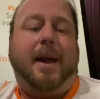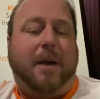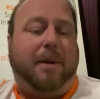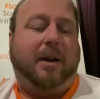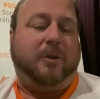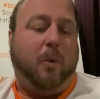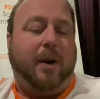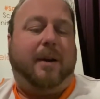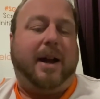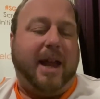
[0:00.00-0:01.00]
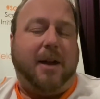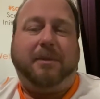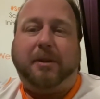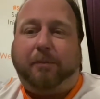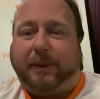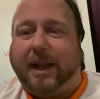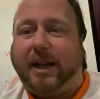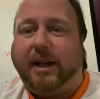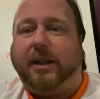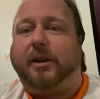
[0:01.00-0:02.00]
about where I am in the
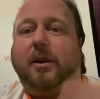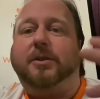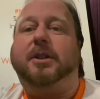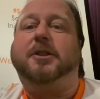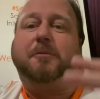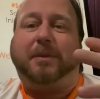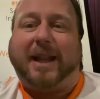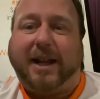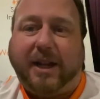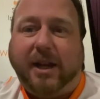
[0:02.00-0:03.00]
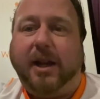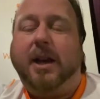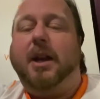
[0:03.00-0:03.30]
planning, the continuous planning